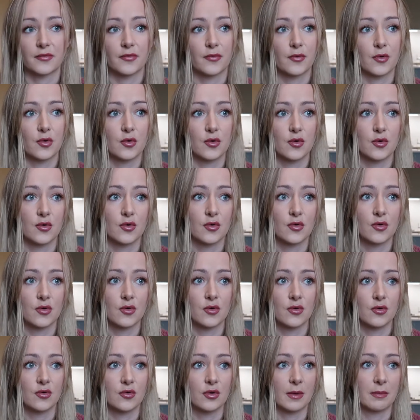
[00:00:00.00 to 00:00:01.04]

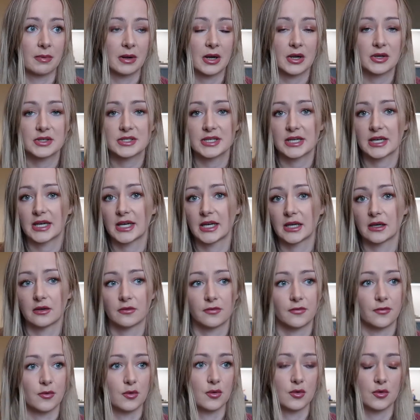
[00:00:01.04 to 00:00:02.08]
for uploading,
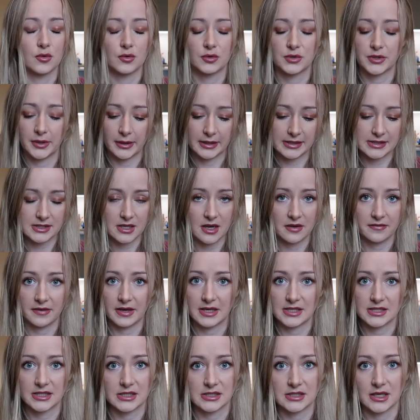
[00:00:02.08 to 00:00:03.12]
for doing
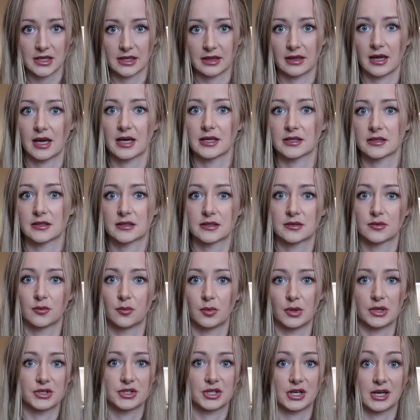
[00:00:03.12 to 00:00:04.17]
surveys, things like that,
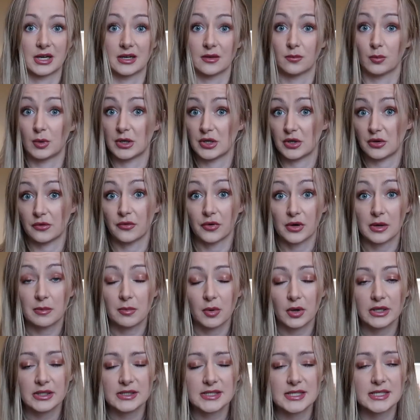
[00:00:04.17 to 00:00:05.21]
which can win you free
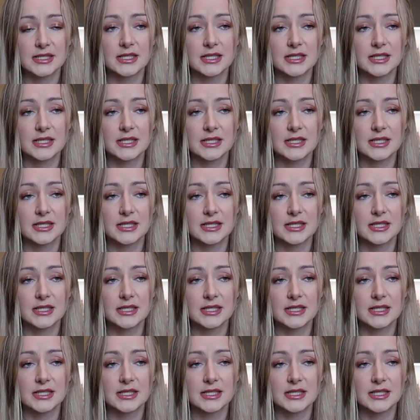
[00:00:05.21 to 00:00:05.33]
points.